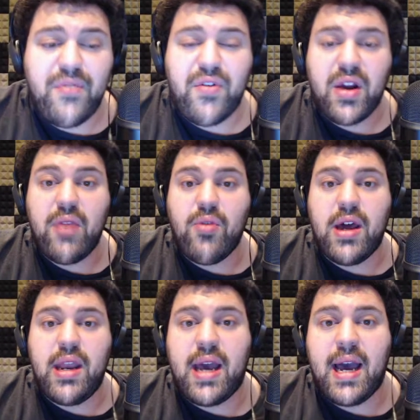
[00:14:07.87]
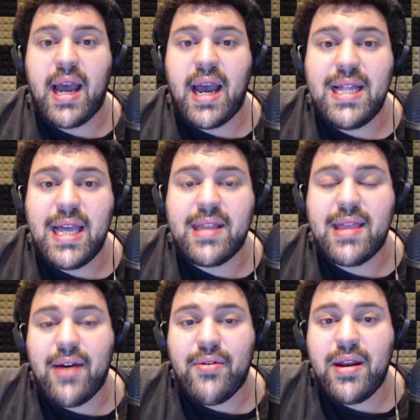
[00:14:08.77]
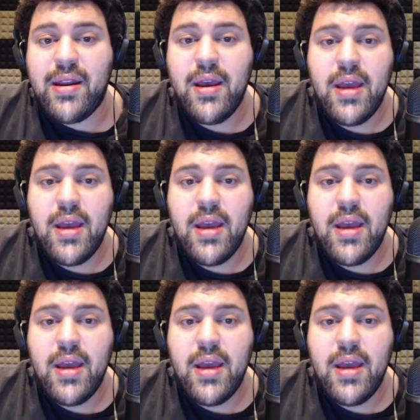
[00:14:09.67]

funny one. I liked that one.